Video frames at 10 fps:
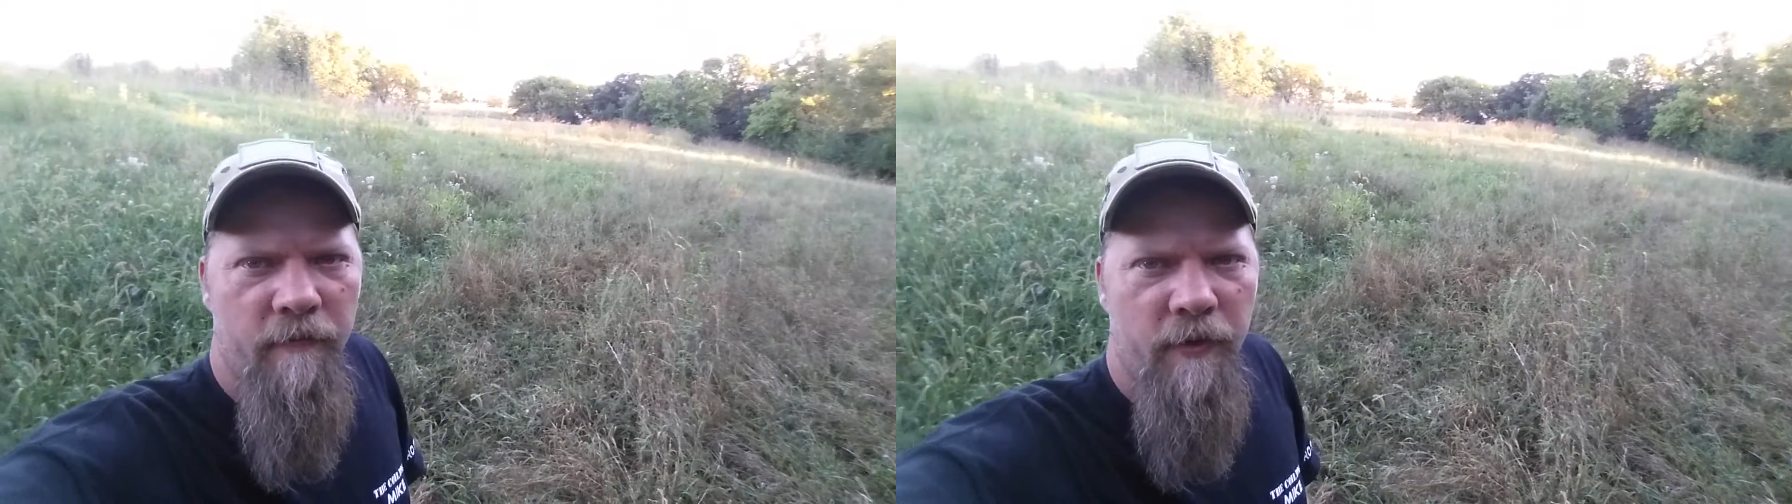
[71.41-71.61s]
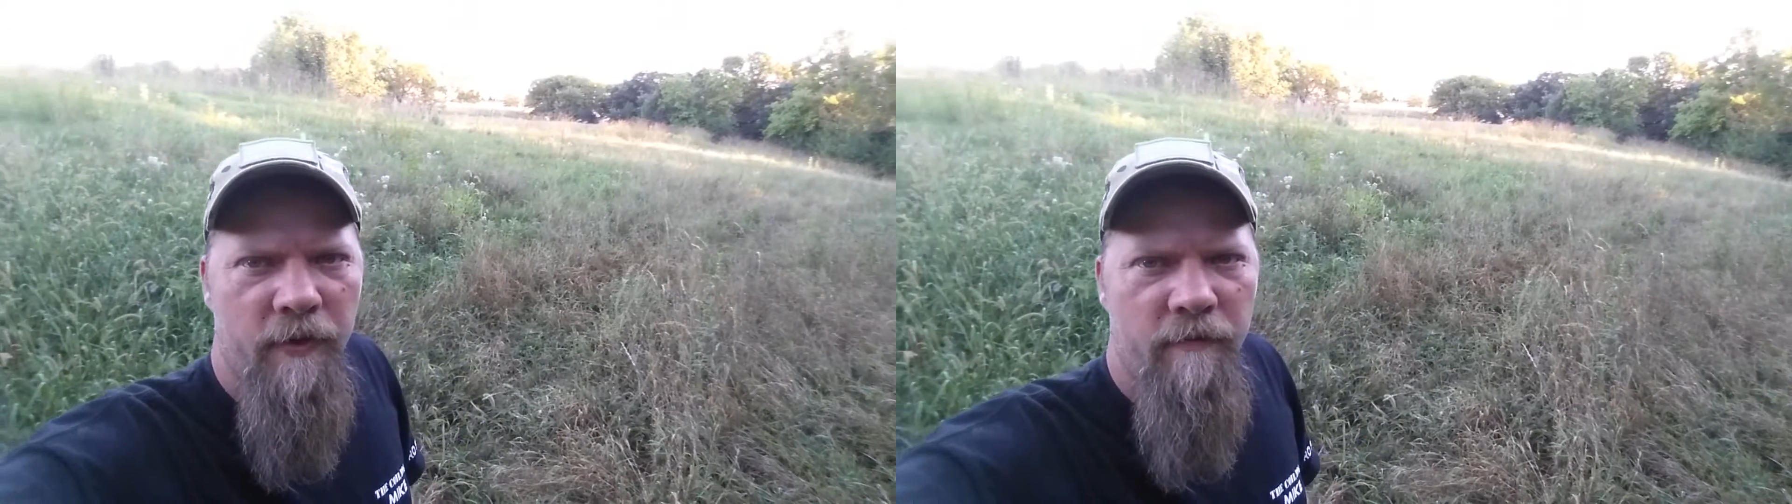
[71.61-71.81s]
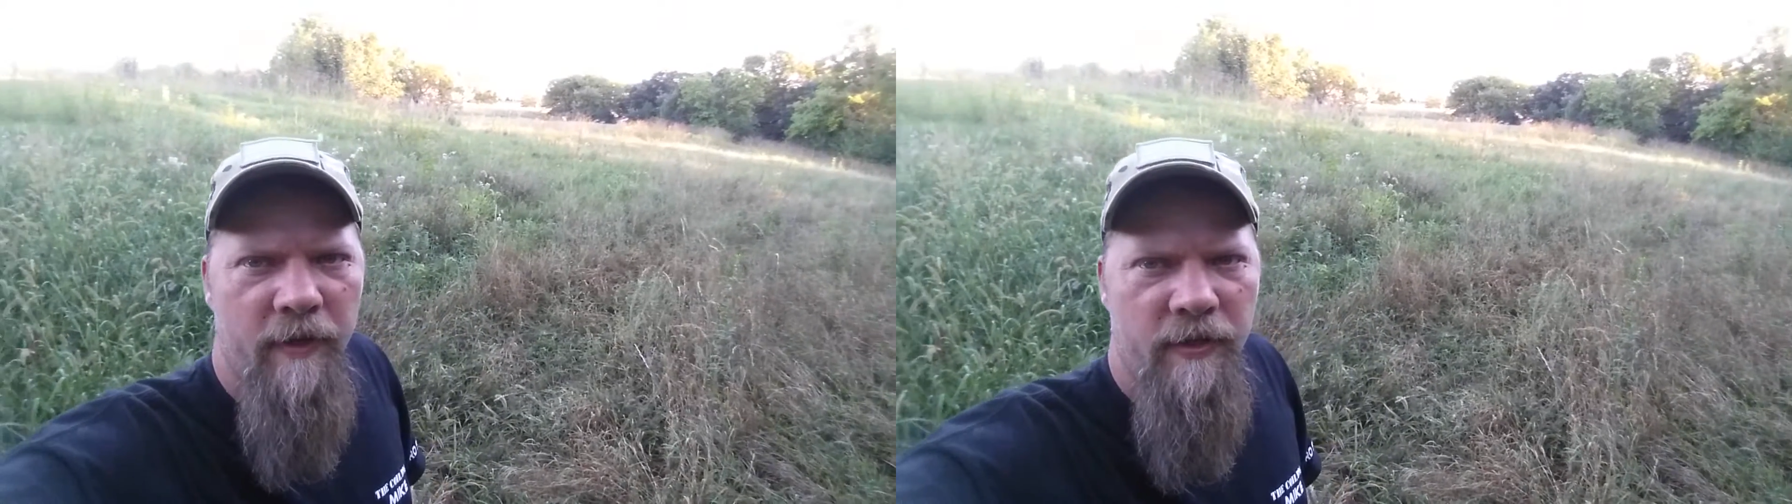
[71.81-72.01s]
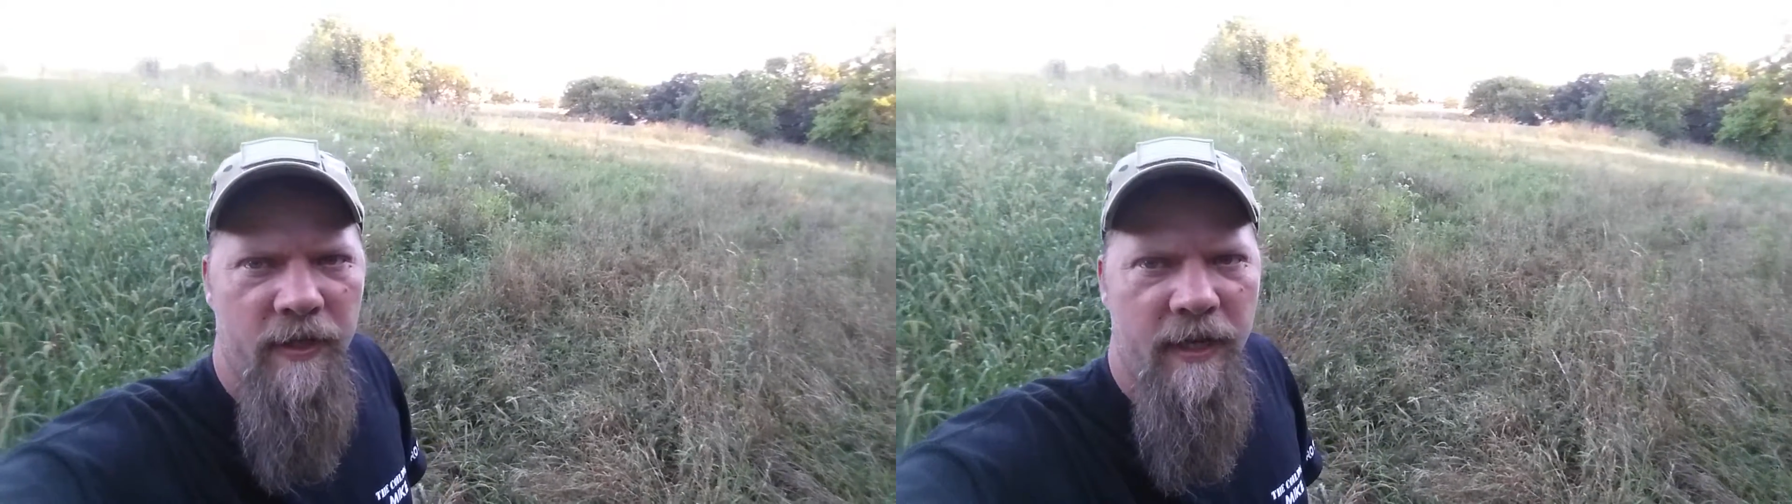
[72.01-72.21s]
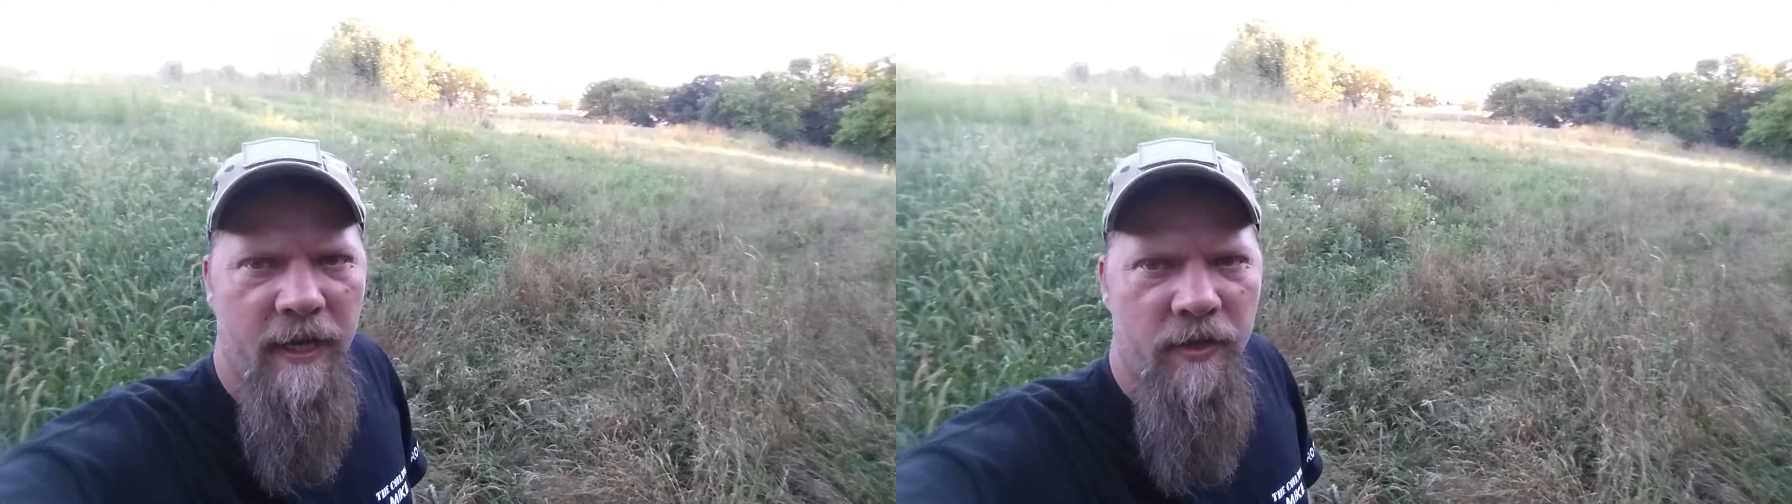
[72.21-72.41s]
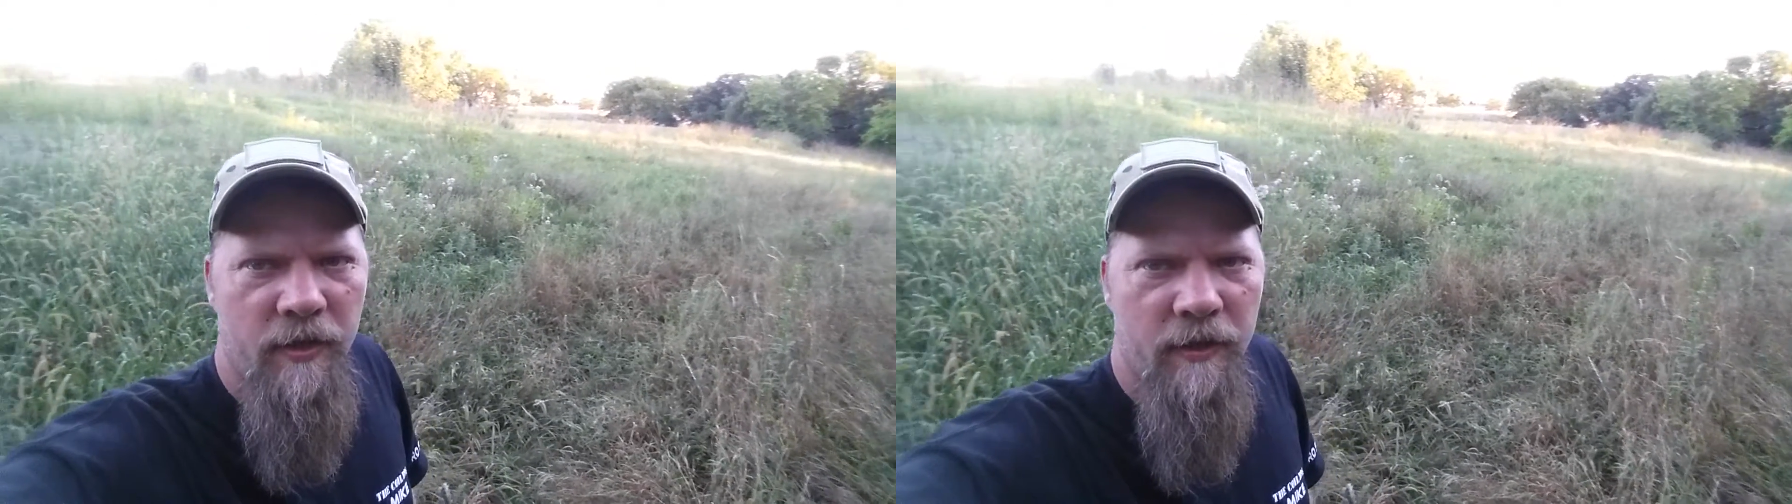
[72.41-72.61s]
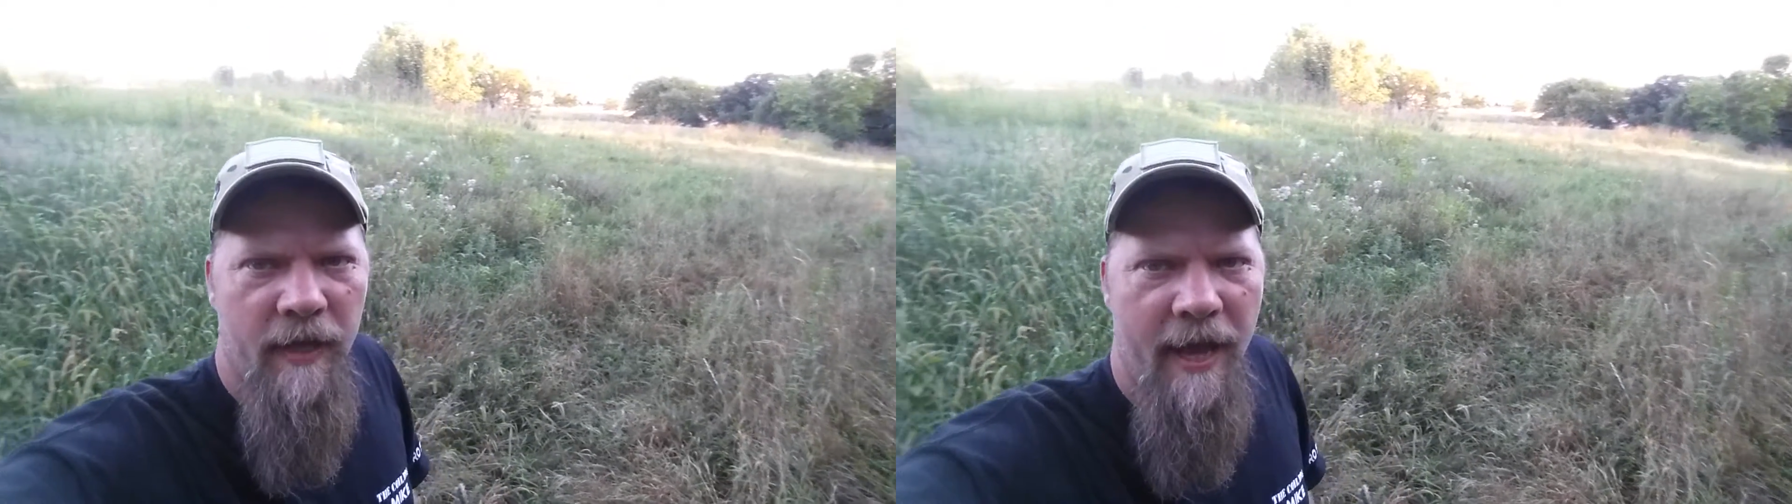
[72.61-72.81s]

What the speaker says: further investigation.